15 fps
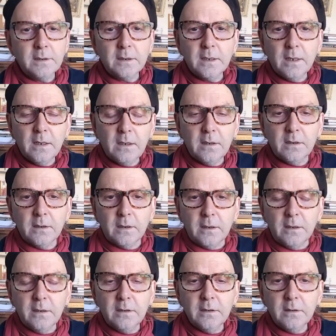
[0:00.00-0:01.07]

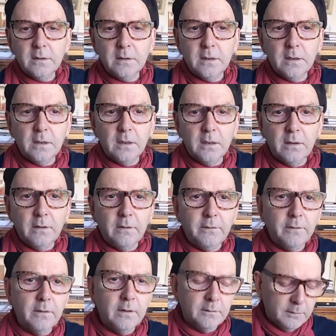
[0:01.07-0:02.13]
guide,
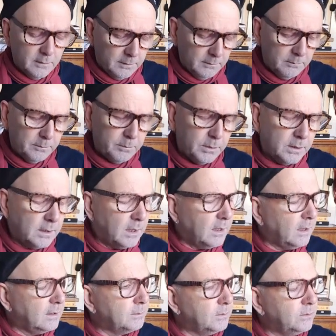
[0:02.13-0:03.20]
but
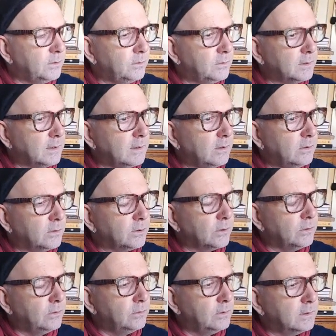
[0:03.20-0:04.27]
I suppose you'd say
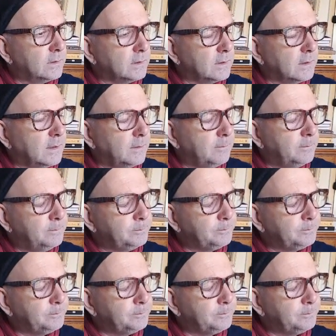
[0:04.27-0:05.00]
also as a,